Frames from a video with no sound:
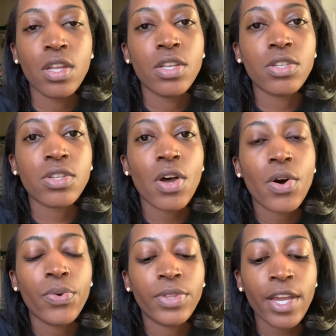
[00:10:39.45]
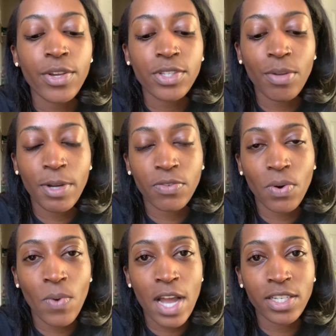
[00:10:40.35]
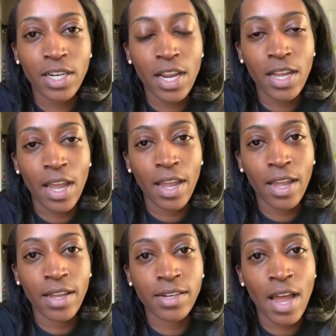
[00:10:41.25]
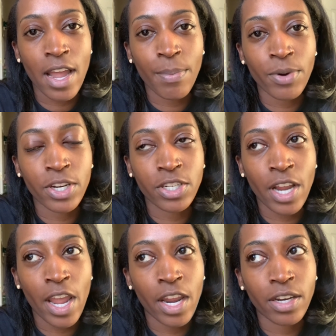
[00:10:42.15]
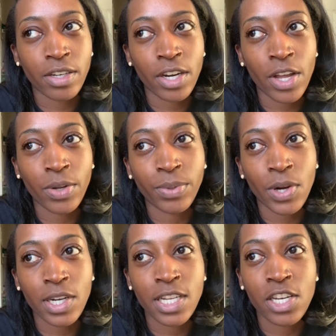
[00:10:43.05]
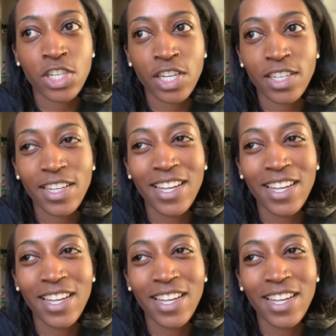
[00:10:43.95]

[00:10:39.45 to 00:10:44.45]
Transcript: So thank you so much for watching, and I appreciate, you know, your attention.